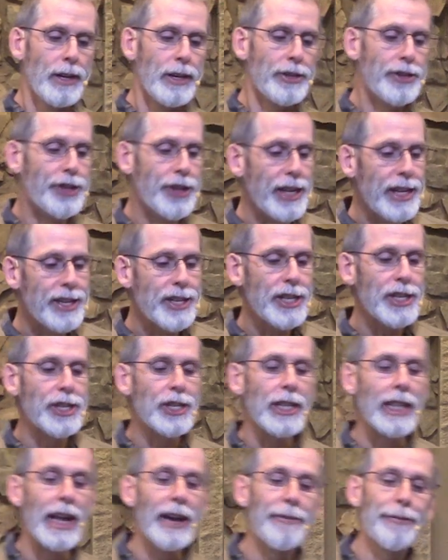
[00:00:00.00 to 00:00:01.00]

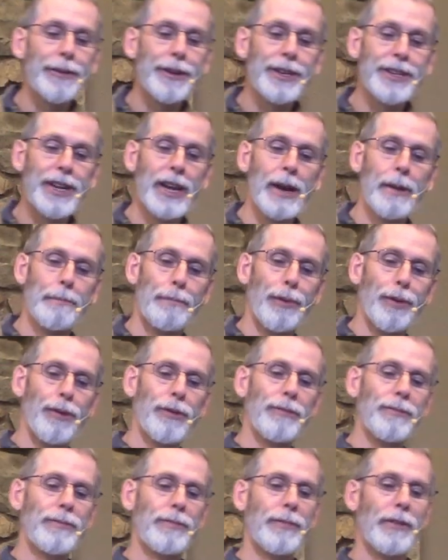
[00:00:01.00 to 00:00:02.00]
Jesus left the
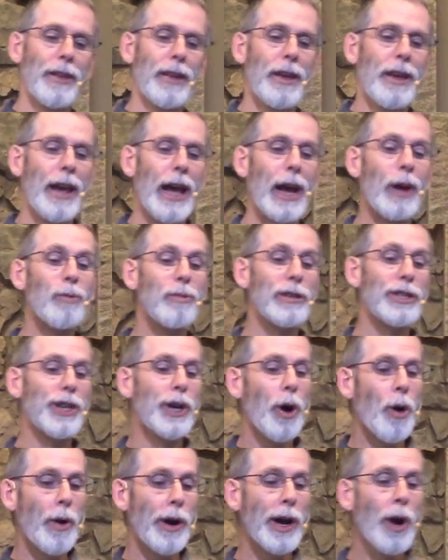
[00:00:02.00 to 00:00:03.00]
temple and was
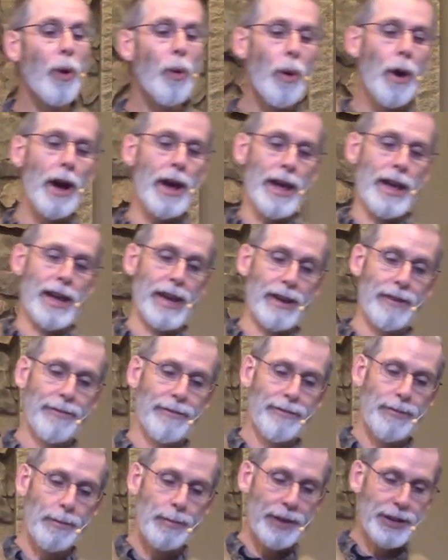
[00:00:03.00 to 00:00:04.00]
going away
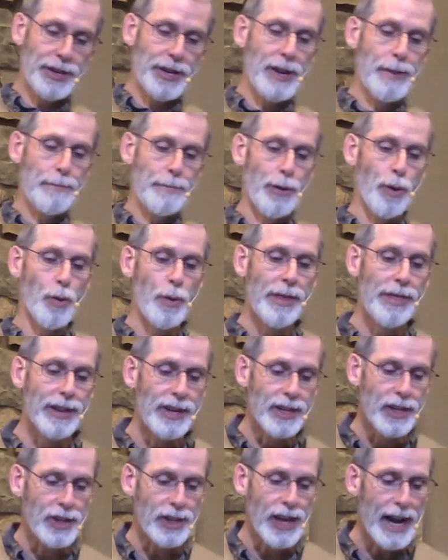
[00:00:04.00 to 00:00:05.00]
from the temple when the
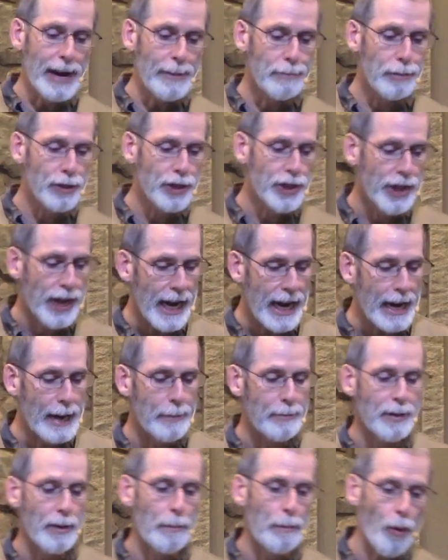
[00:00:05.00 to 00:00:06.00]
disciples
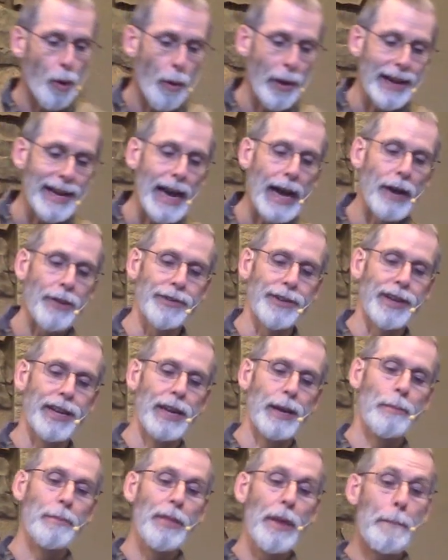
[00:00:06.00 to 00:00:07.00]
came to point out to
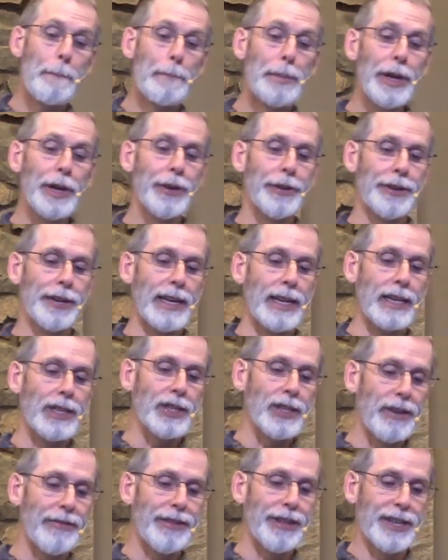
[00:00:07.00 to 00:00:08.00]
him the
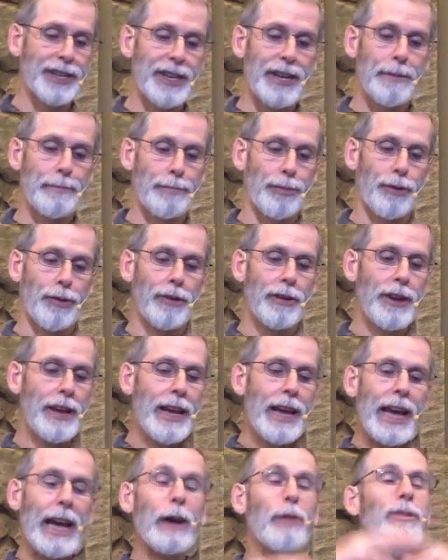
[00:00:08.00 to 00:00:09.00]
buildings of the temple.
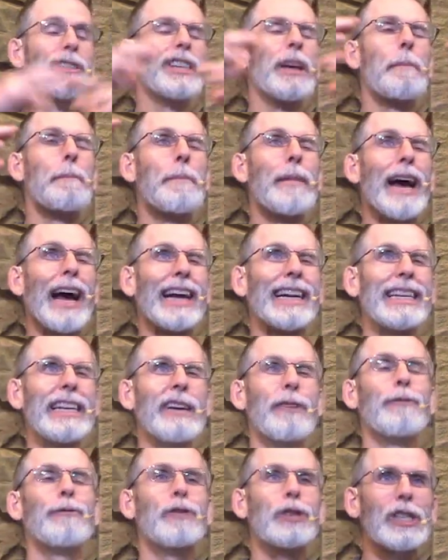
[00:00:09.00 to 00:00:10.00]
It was a
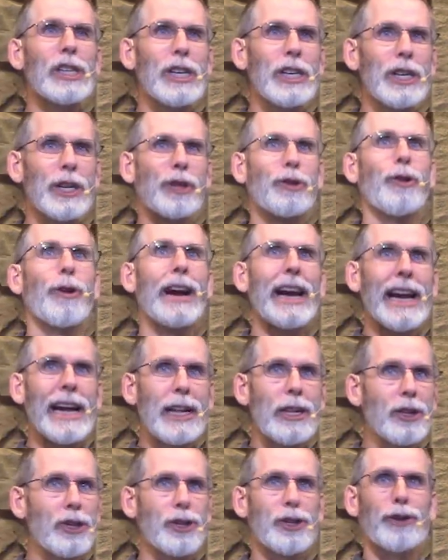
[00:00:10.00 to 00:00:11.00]
magnificent,
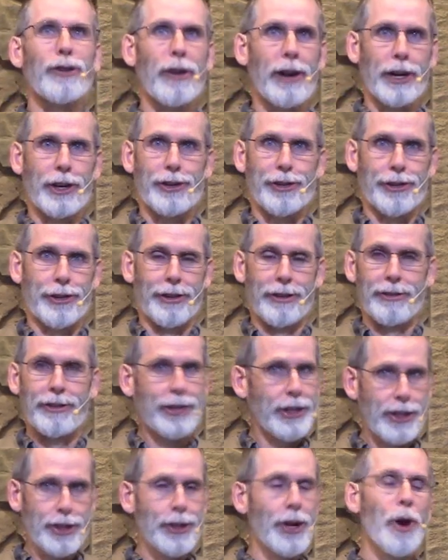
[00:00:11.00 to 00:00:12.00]
grand structure.
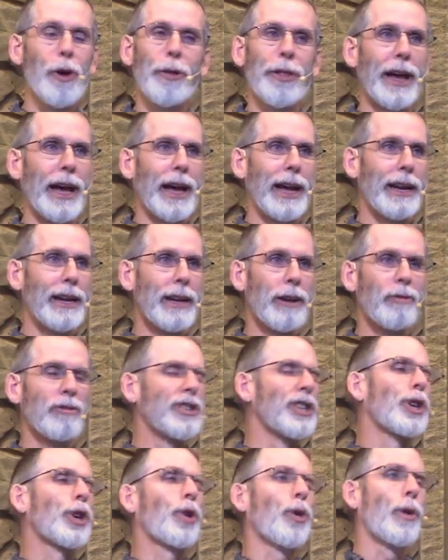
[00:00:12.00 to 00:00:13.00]
Just know that. It was
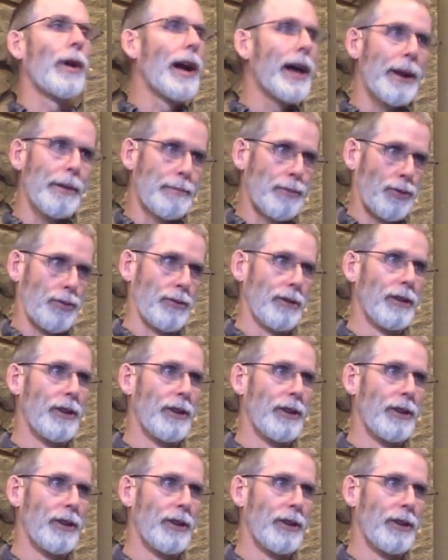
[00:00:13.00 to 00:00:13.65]
incredible,